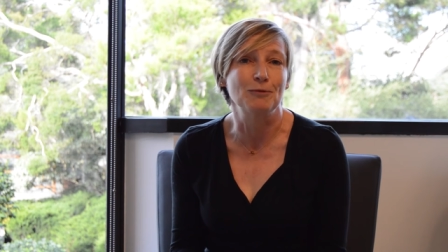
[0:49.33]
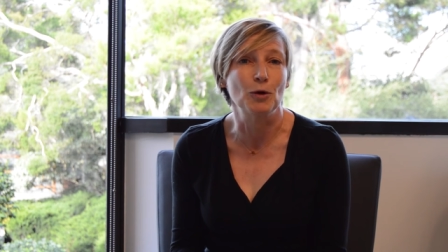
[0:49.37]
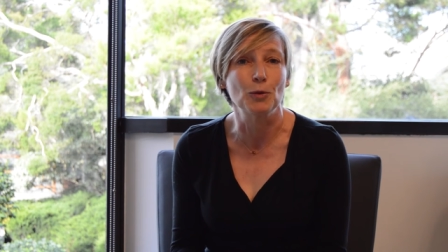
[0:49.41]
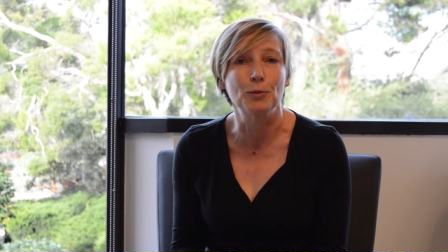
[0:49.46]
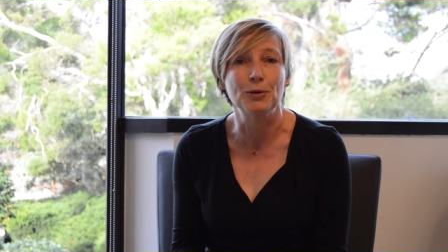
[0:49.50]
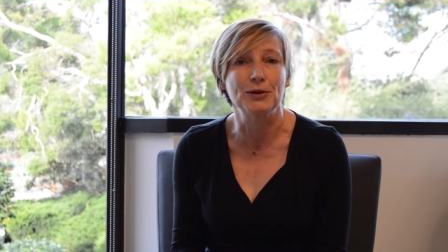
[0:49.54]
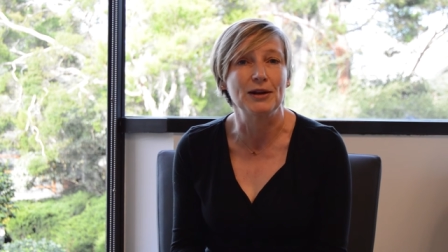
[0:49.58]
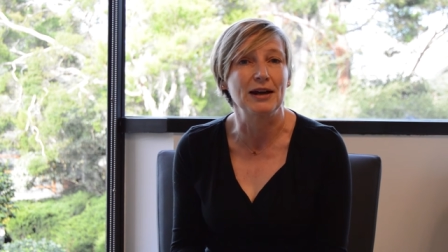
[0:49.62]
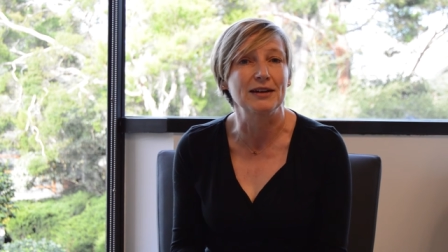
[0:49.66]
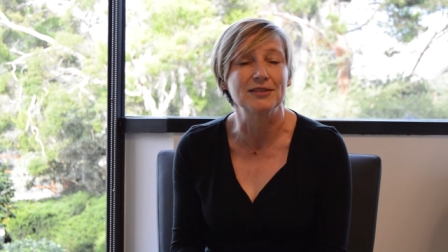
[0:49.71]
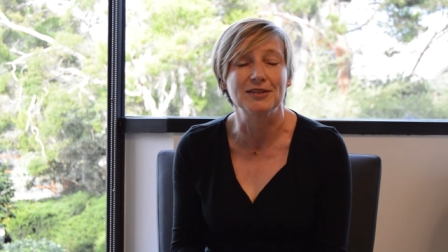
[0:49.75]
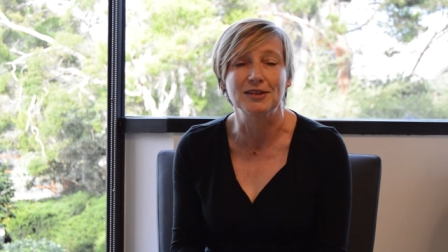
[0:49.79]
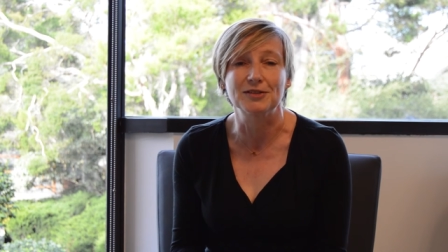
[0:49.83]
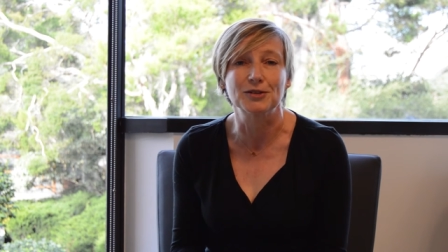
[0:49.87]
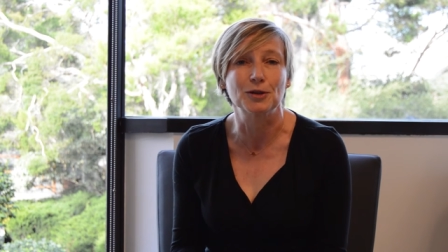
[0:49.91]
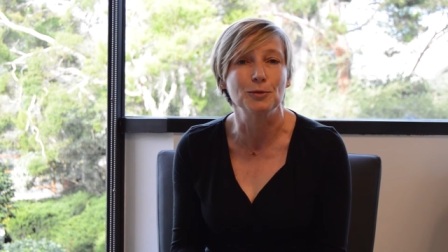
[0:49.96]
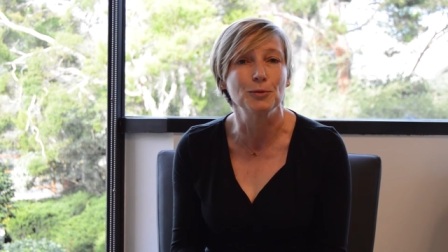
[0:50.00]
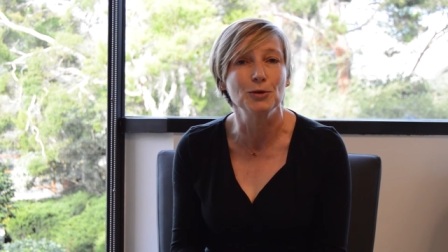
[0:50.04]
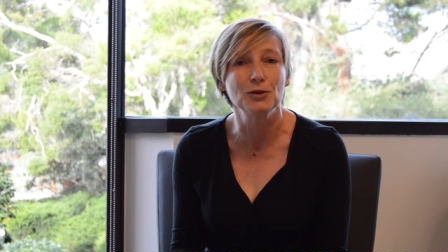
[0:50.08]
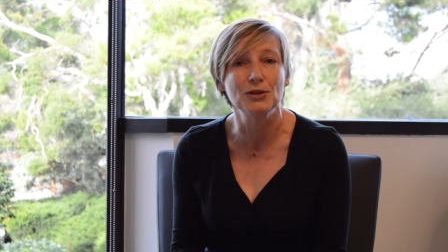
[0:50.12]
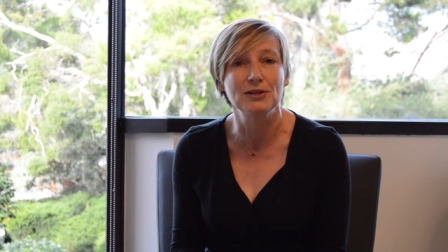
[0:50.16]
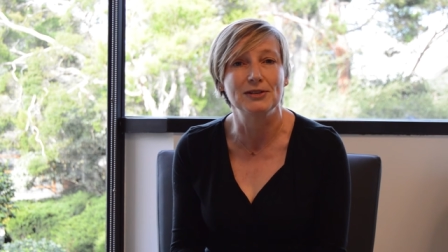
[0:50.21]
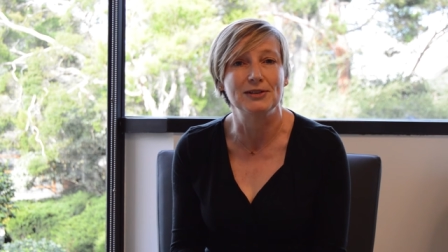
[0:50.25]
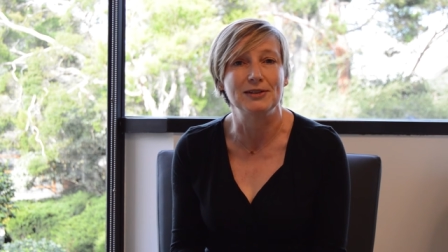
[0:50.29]
open access
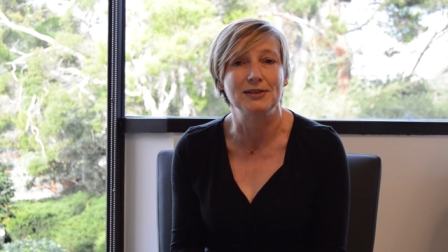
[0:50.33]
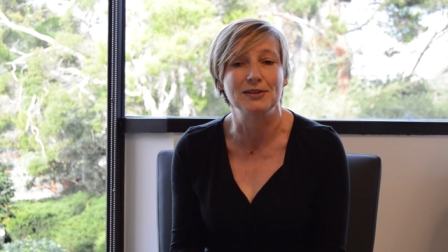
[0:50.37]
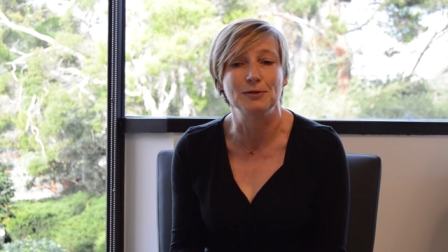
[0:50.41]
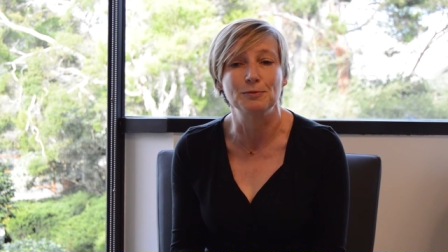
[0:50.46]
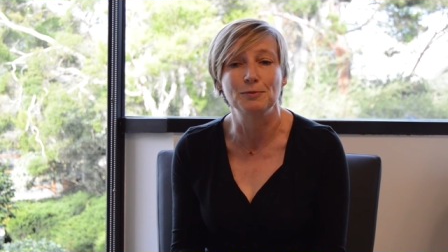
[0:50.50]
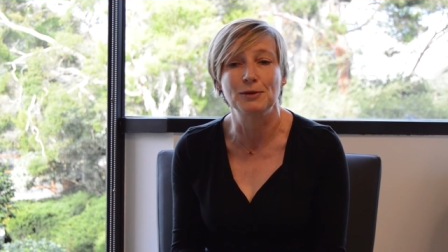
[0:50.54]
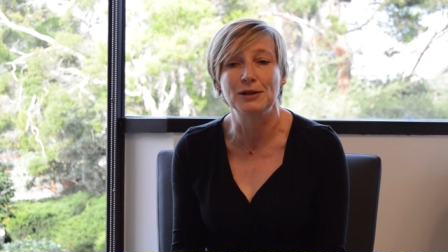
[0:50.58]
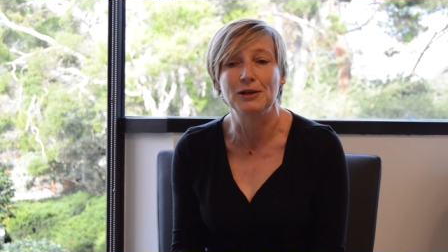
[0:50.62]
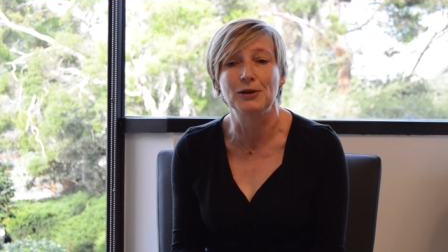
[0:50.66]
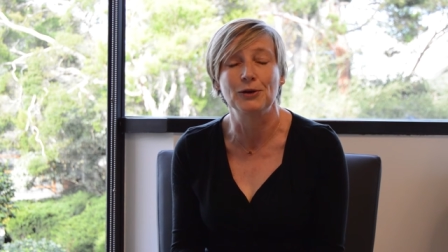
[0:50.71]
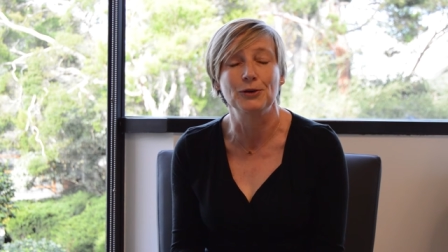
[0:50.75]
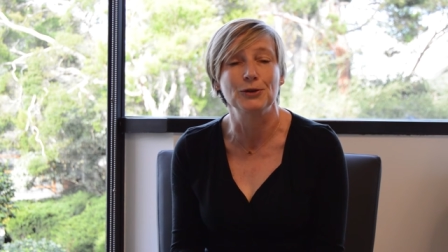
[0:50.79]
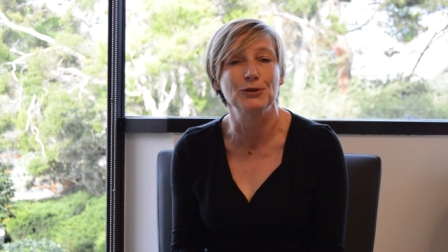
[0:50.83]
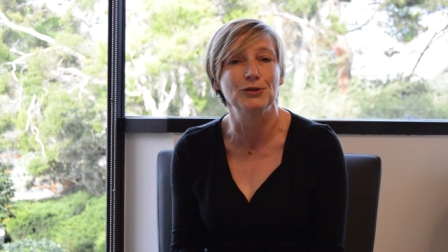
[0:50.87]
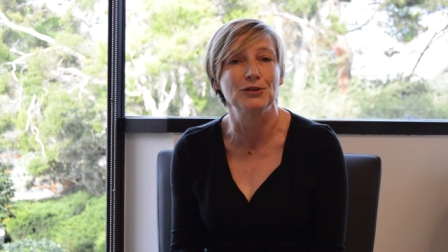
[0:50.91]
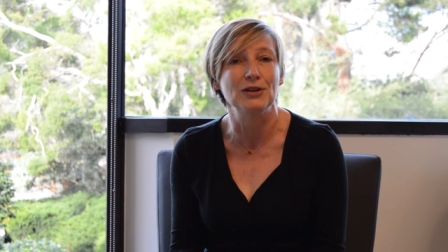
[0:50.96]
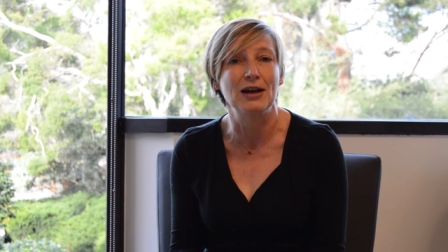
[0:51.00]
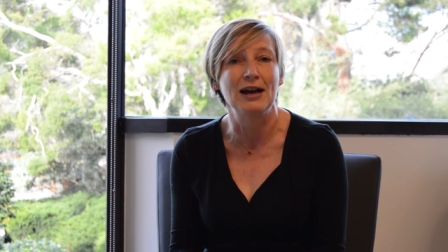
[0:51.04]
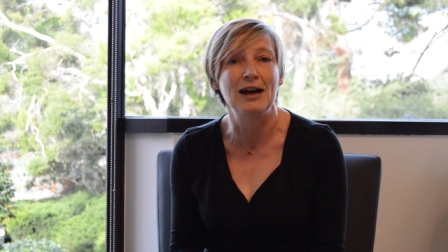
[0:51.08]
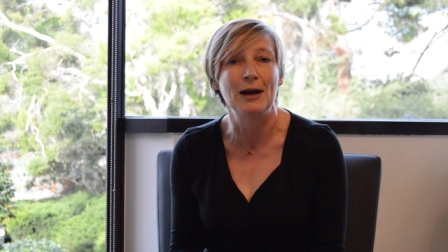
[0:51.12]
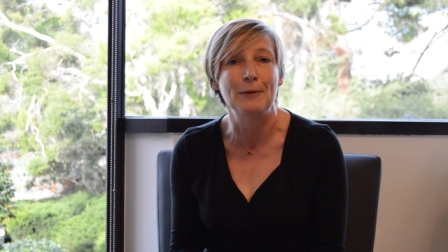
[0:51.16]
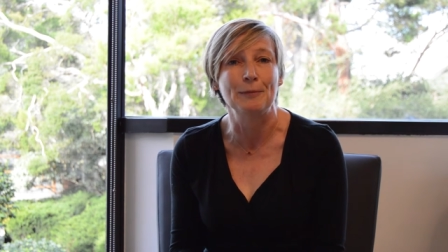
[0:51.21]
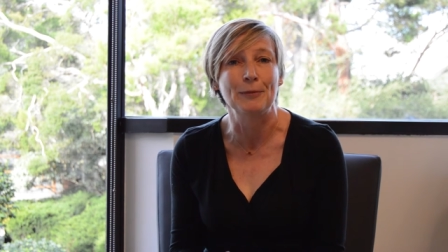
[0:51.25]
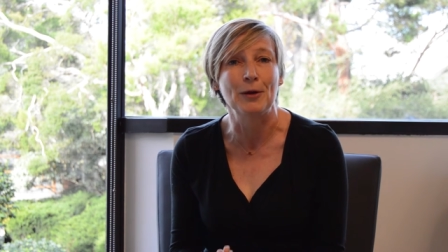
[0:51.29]
community because
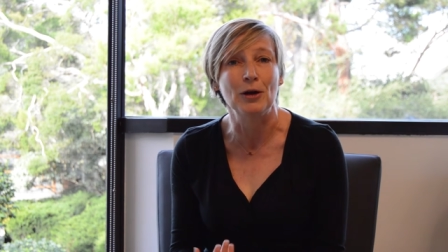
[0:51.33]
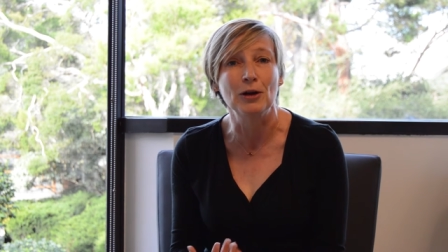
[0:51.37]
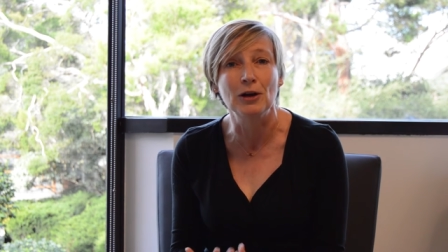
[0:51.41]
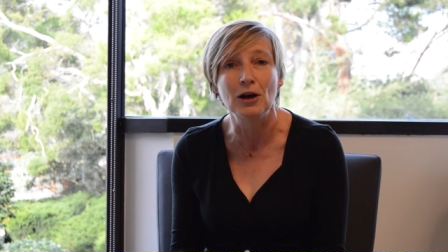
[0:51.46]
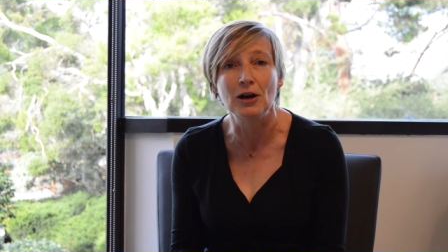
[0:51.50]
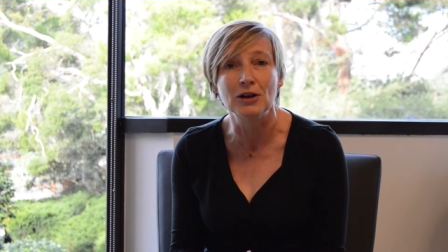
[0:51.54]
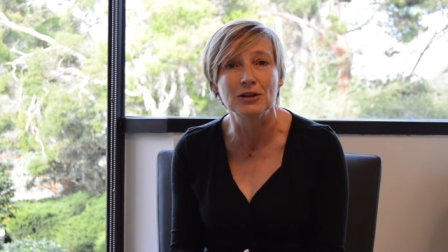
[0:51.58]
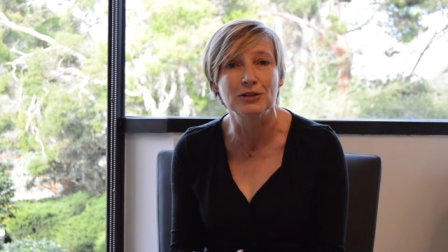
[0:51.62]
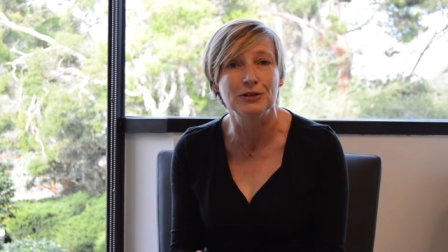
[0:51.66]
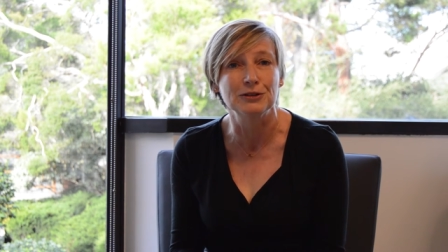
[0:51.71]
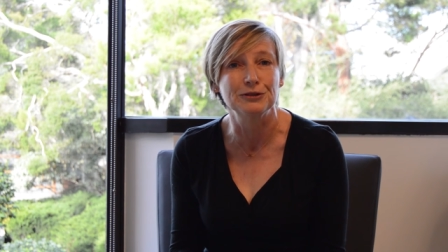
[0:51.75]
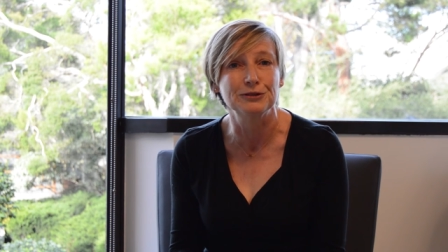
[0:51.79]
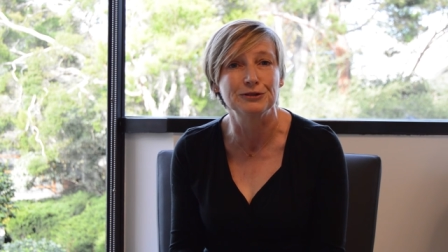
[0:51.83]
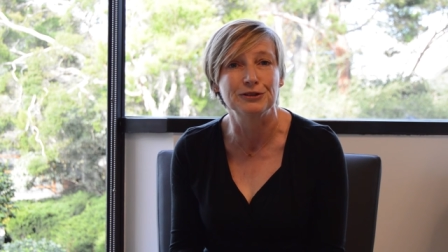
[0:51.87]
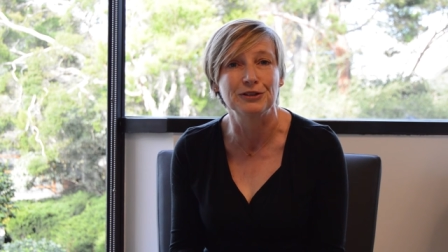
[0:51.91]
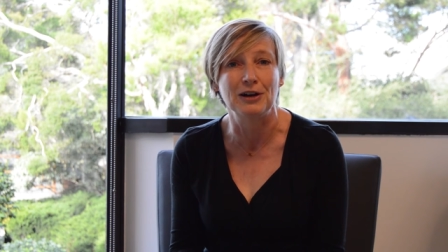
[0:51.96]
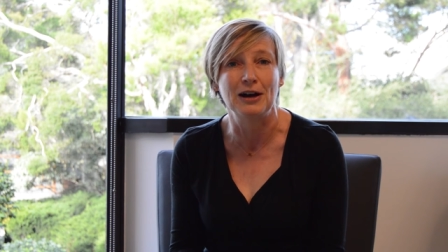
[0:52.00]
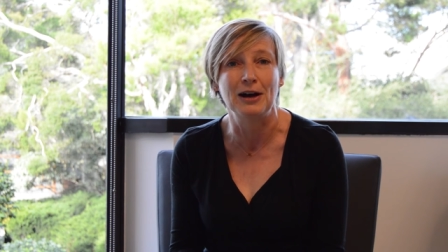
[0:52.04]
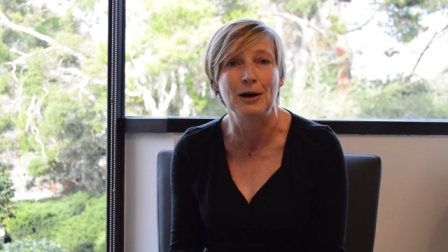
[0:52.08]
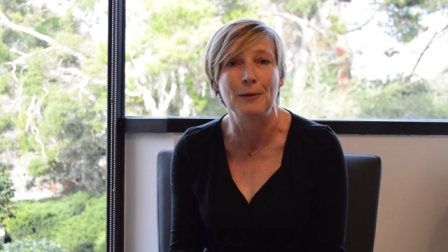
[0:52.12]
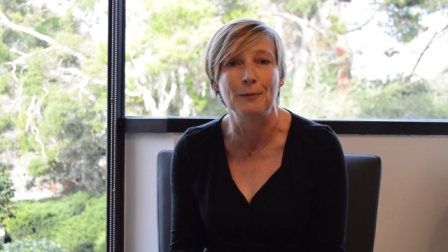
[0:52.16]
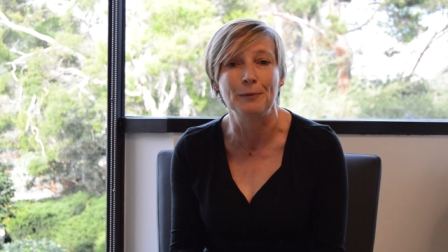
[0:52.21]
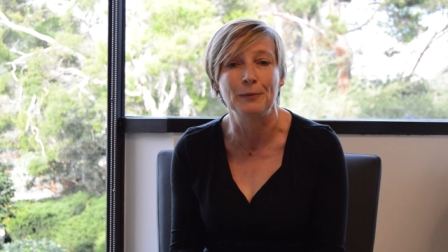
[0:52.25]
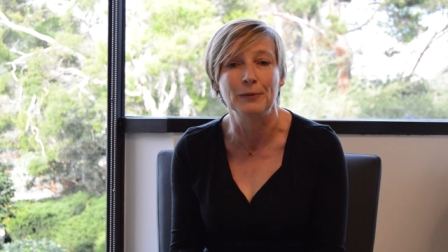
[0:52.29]
um, a lot of
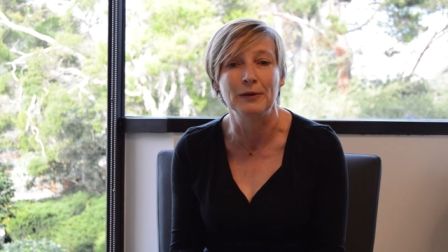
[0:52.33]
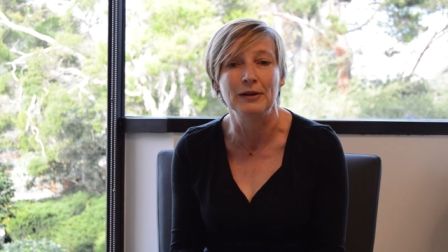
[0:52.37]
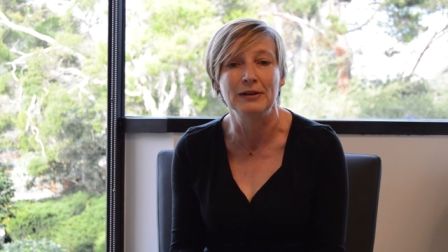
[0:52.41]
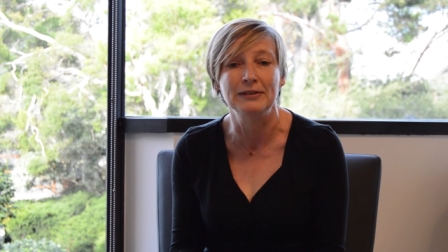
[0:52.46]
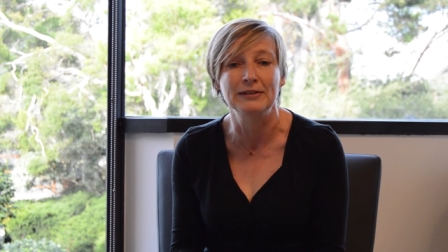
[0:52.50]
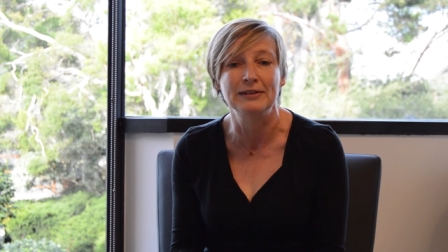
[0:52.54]
um,